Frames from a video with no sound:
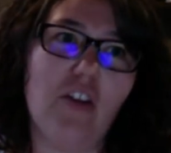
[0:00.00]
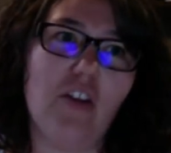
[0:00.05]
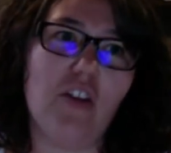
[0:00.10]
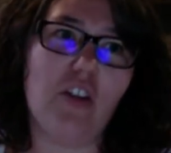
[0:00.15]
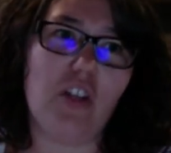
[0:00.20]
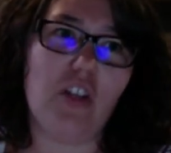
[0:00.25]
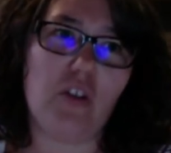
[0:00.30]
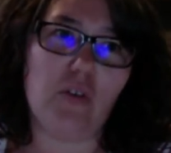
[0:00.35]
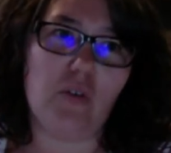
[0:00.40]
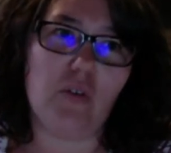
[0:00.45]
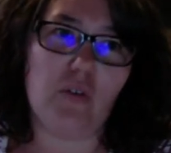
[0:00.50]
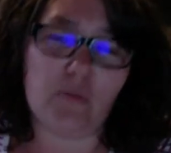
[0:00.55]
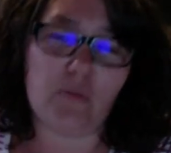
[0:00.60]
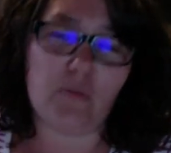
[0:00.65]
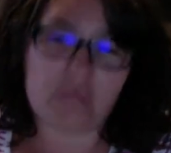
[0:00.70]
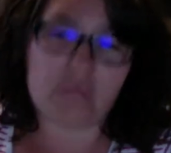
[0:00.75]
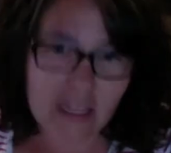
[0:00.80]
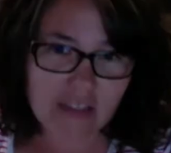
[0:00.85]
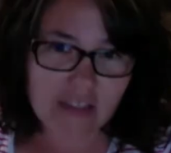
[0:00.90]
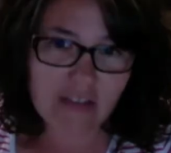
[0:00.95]
you
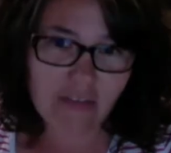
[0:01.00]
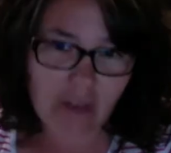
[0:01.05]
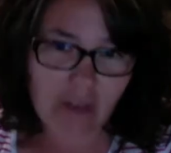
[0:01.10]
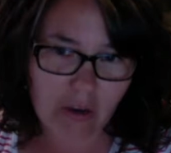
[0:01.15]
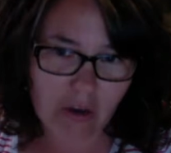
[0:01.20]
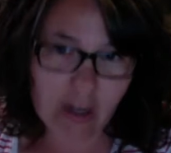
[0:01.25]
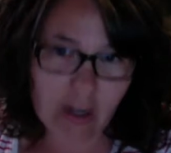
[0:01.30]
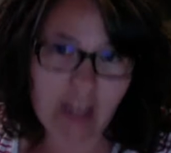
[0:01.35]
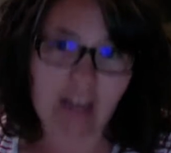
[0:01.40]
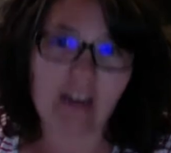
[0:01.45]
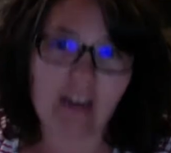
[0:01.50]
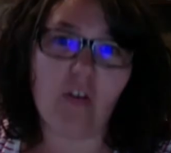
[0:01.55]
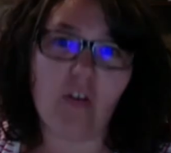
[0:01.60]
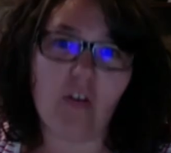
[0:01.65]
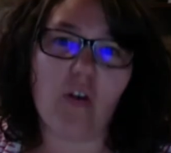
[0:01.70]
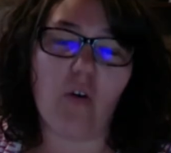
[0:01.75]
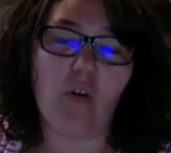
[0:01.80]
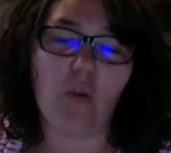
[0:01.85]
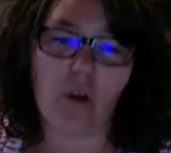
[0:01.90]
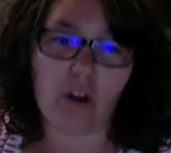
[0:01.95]
obsess about it,
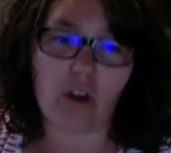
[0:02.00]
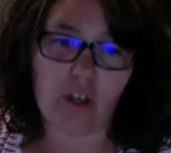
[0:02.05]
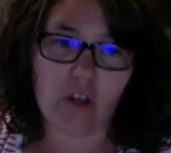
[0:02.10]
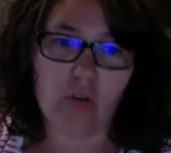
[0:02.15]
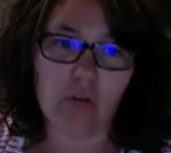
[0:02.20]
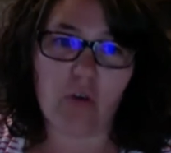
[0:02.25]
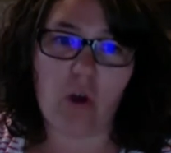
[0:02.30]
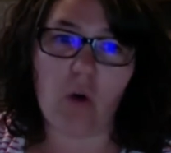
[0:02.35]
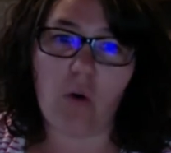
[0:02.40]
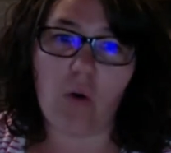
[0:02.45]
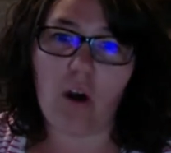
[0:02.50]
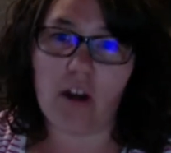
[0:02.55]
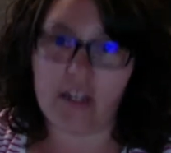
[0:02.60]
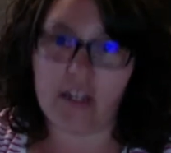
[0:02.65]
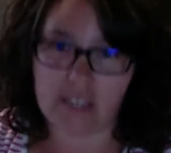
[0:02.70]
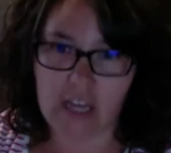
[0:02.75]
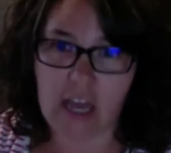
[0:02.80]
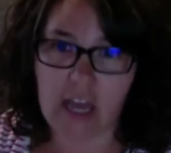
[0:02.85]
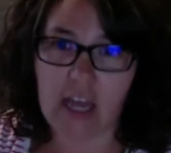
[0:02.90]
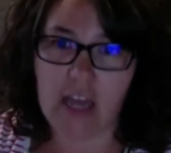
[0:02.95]
or you go on a
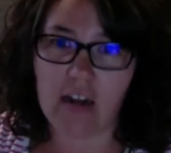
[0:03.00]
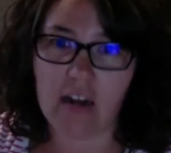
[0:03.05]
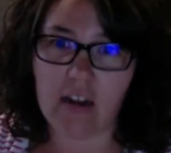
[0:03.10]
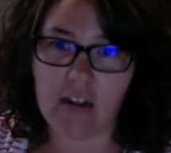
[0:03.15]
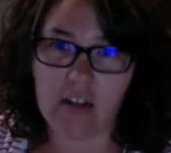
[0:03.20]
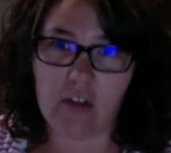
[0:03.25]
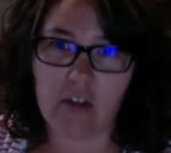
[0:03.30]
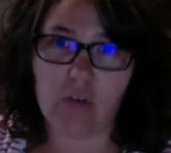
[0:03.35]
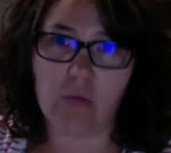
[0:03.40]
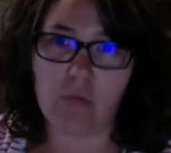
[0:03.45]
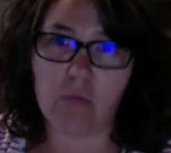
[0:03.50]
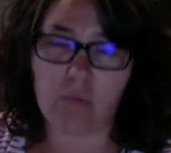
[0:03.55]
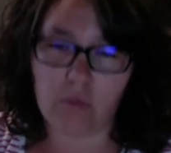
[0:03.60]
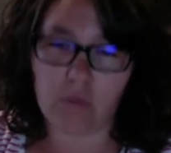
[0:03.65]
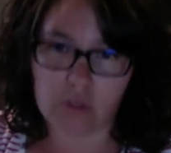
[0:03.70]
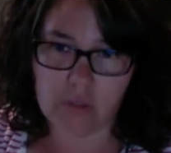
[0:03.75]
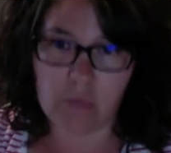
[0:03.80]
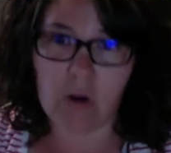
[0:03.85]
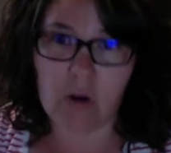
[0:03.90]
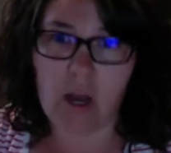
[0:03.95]
diet and you
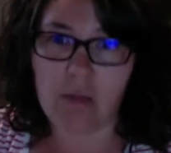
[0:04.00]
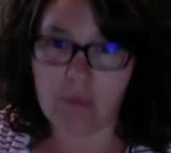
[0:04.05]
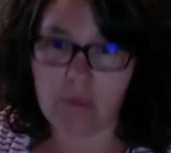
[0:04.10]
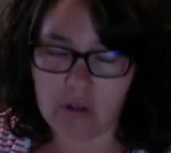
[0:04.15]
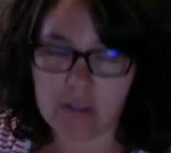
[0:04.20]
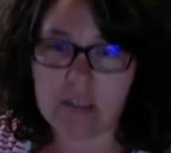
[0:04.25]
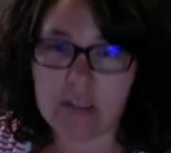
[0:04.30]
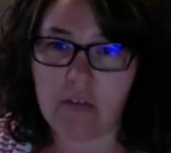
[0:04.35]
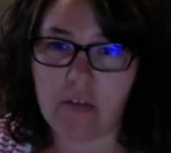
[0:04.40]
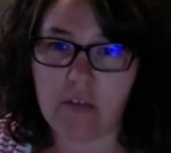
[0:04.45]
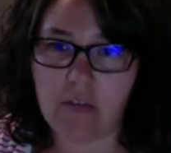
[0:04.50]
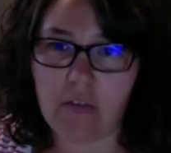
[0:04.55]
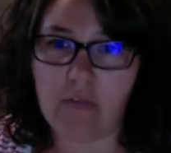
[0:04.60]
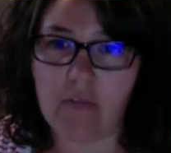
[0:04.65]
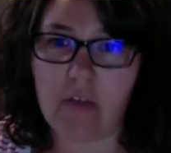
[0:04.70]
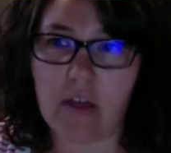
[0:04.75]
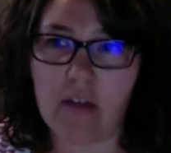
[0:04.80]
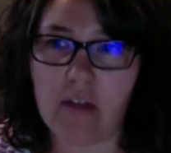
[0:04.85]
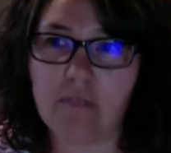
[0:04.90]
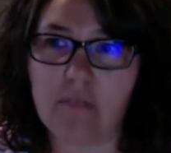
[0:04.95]
deprive yourself of it.